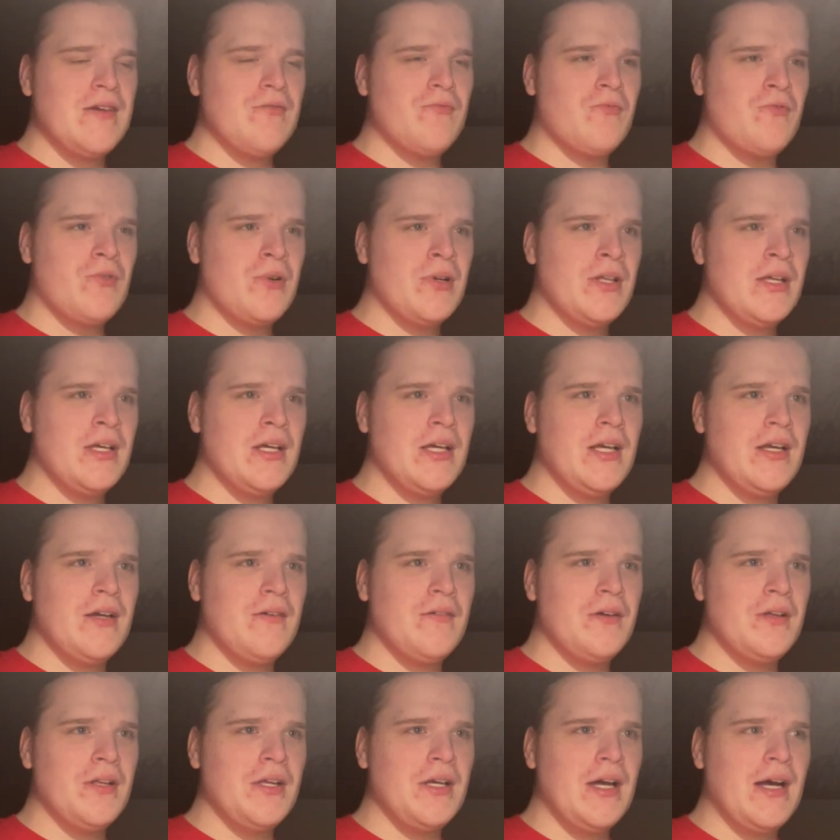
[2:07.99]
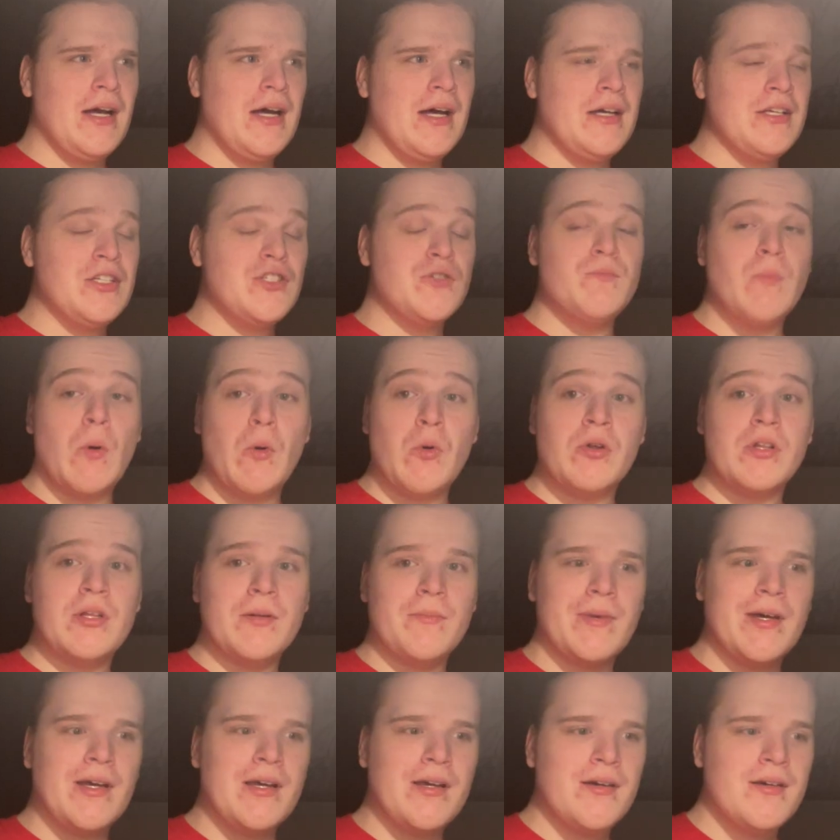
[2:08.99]
Really, really spoke to
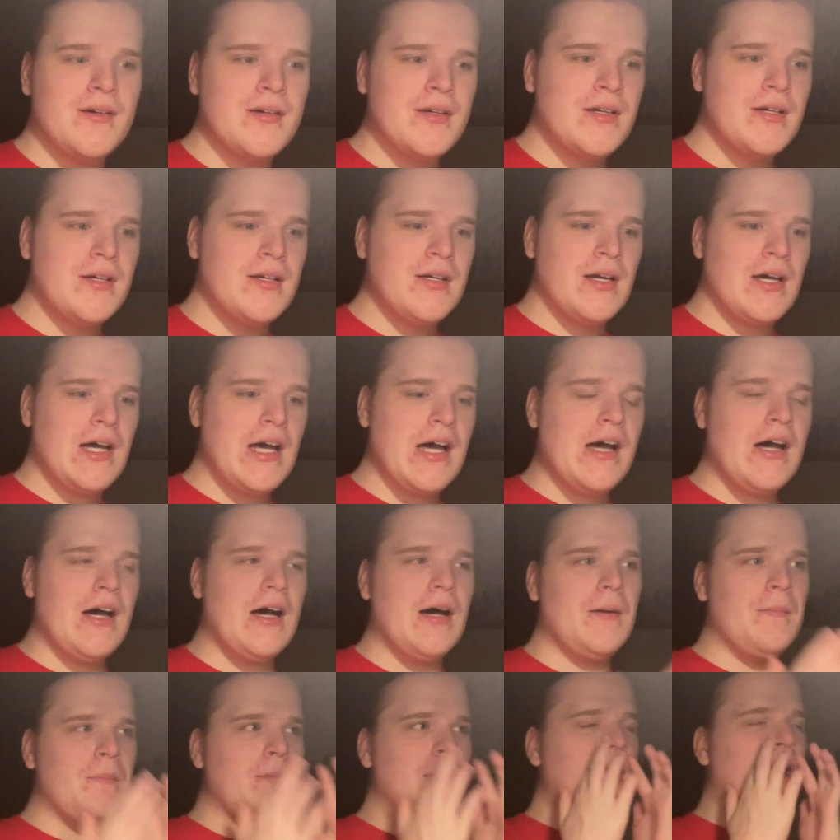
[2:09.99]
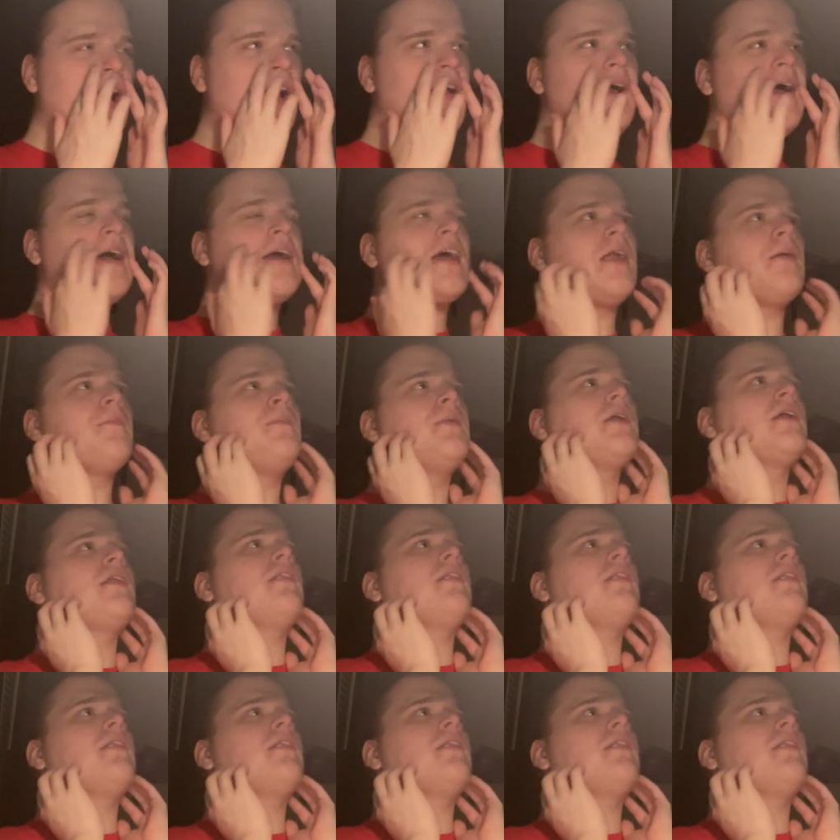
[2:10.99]
me. I kind of put it